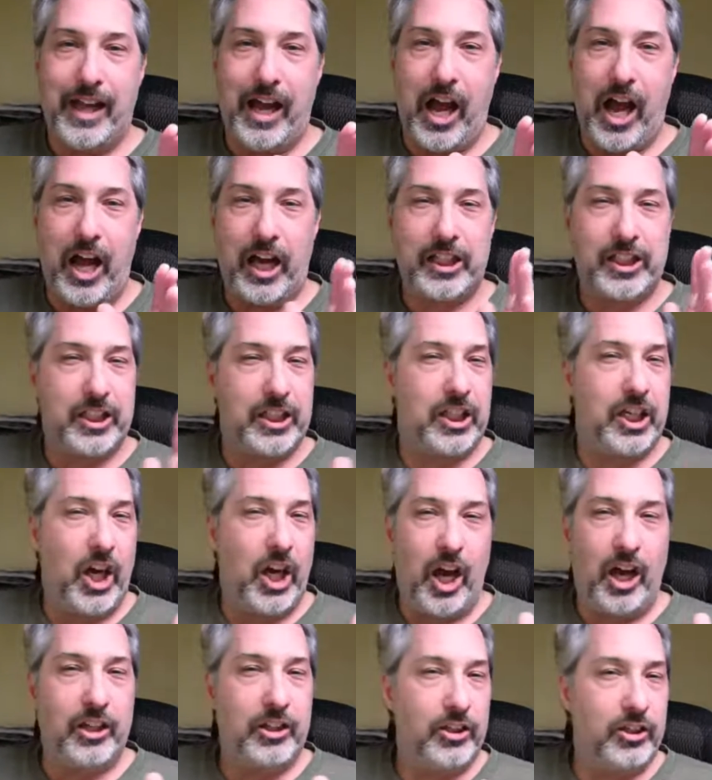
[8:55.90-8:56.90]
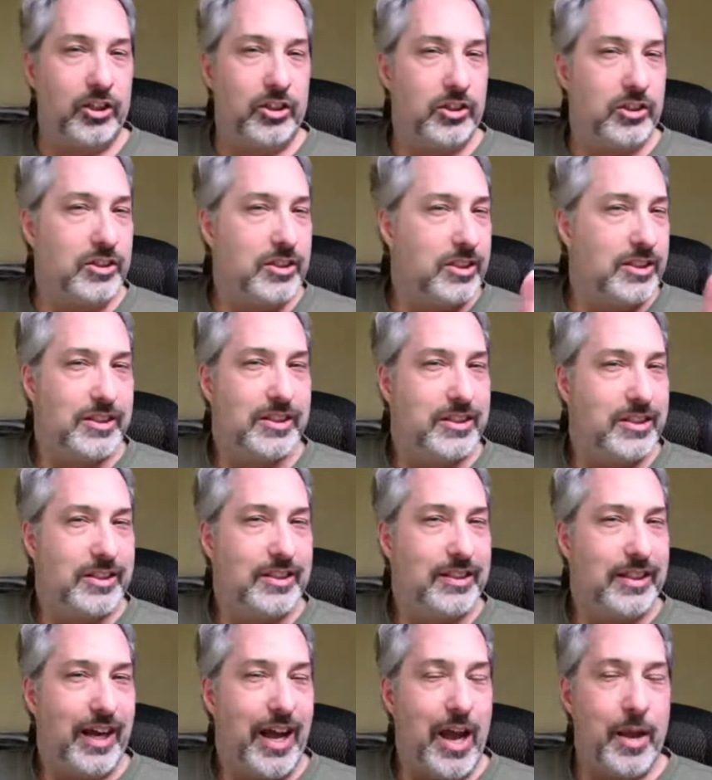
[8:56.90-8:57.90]
a color,
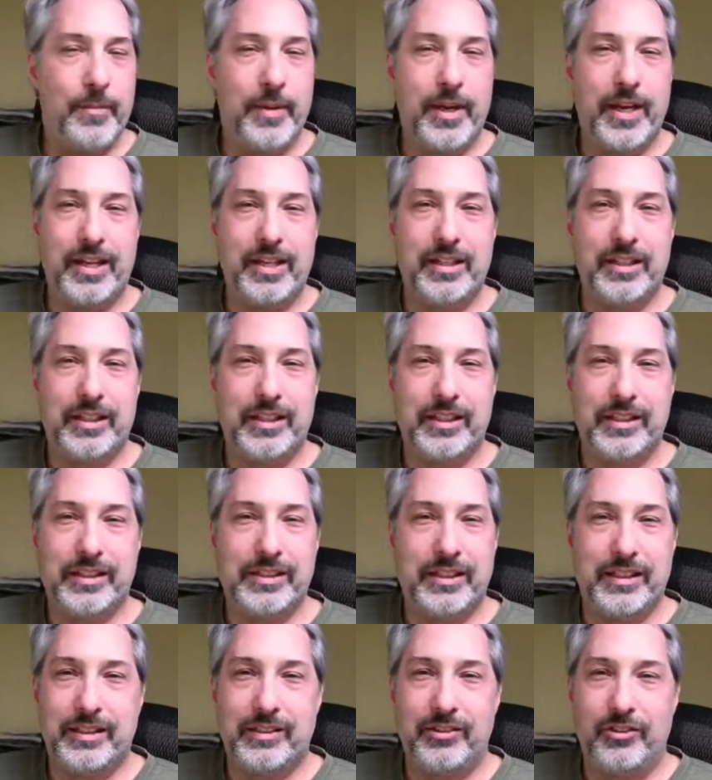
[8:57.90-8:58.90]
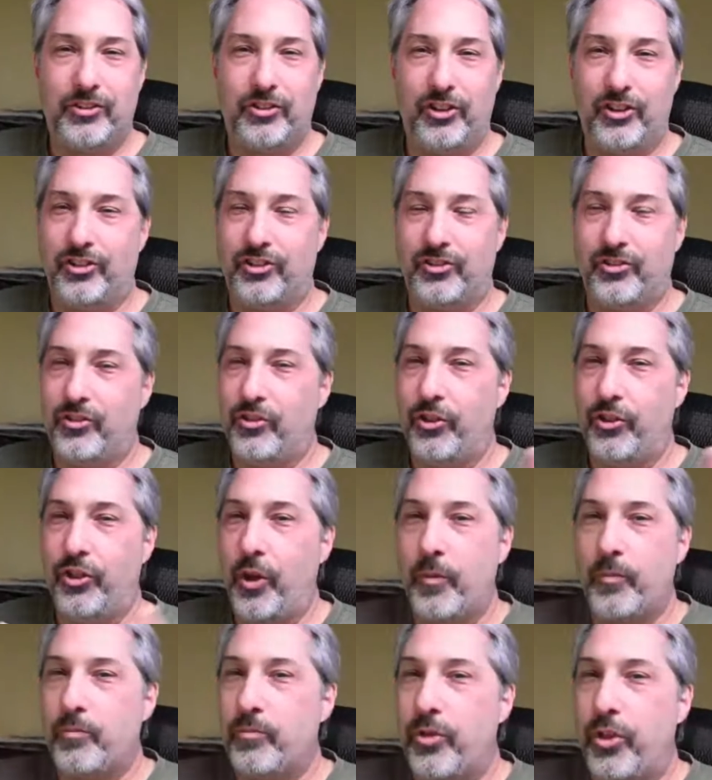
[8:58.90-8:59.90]
I mean, just
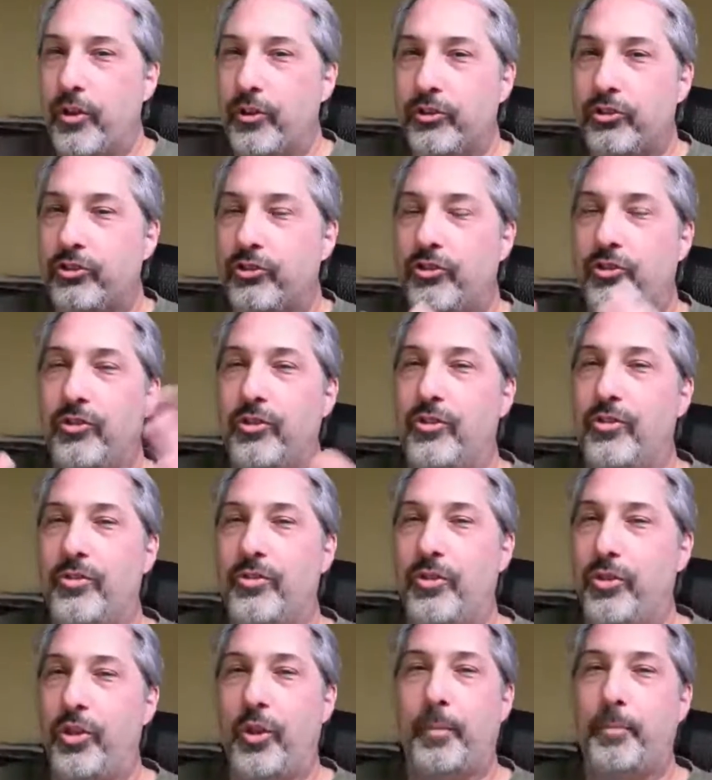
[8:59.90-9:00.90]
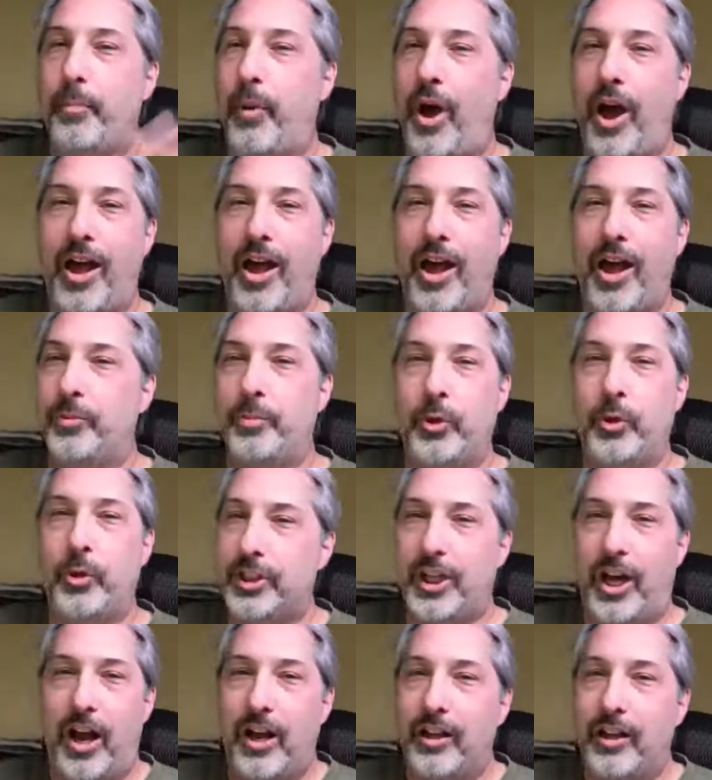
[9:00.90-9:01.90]
the possible
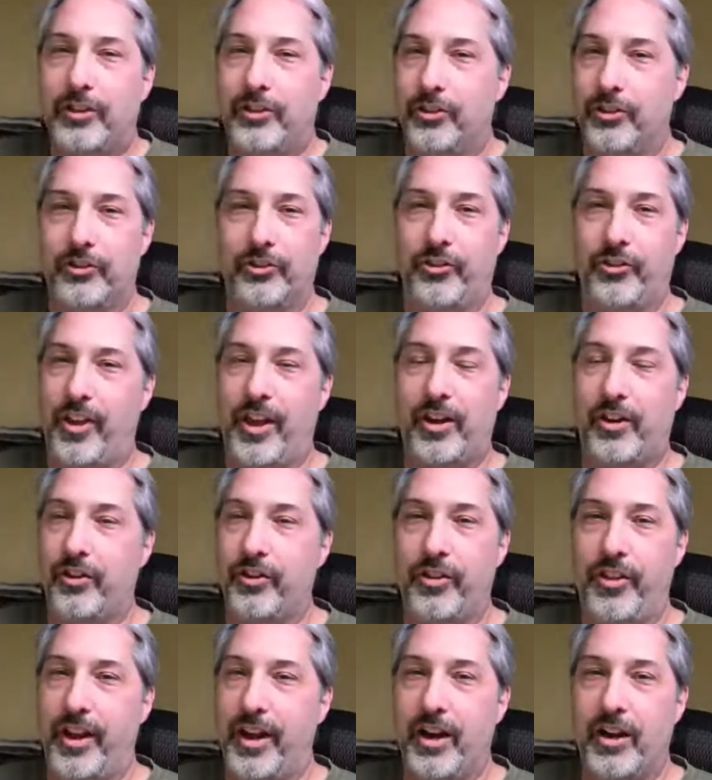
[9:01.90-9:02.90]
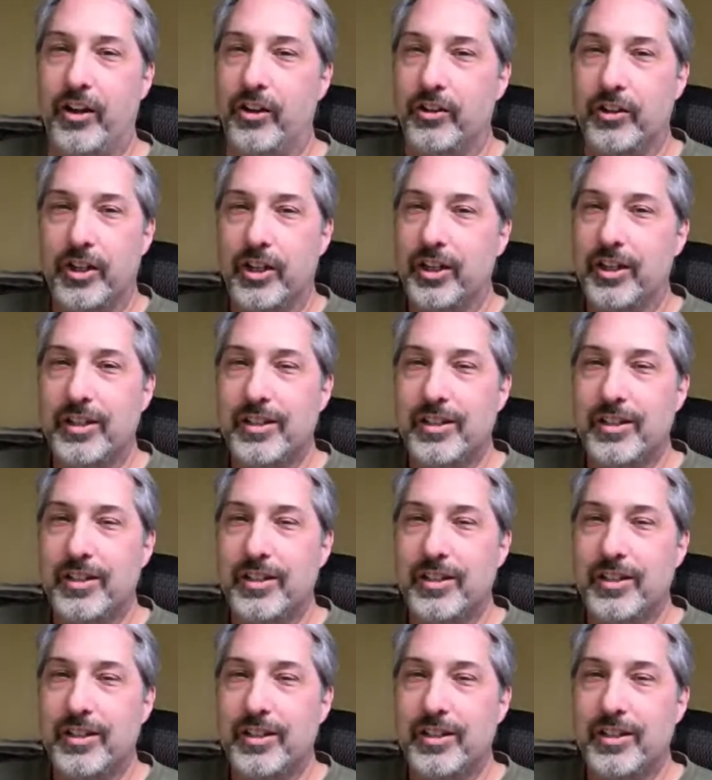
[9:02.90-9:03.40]
colors that are there,